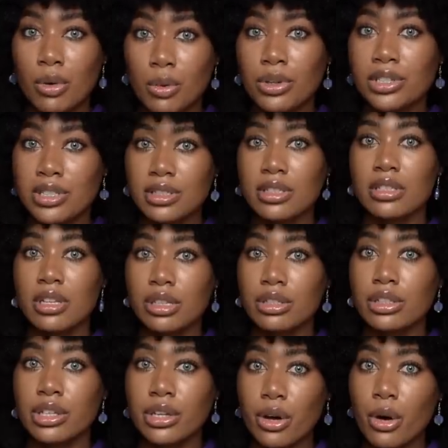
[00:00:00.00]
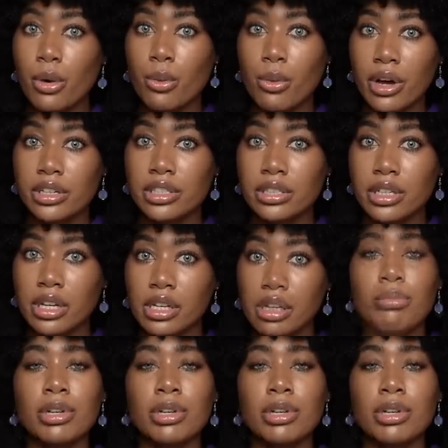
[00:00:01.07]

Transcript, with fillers: which is essentially co-washing,